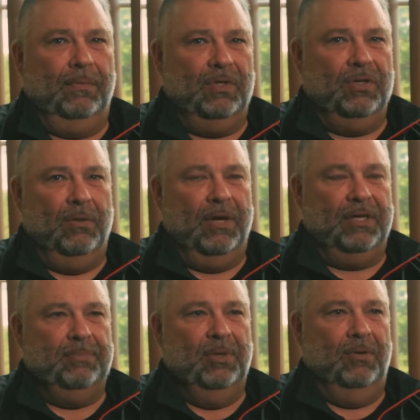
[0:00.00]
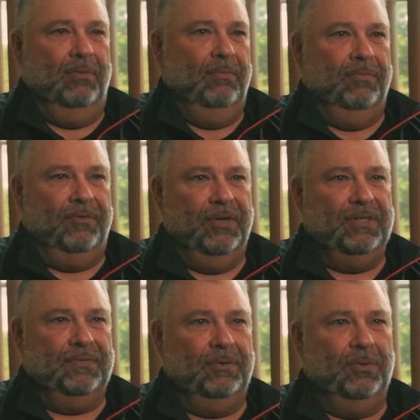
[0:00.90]
Chilliwack's been home for
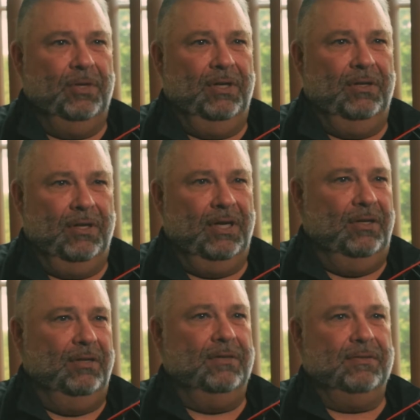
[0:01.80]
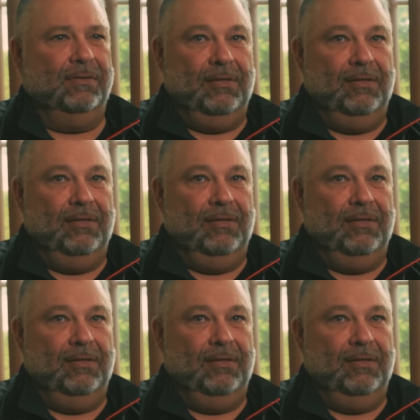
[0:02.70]
us for 29 years.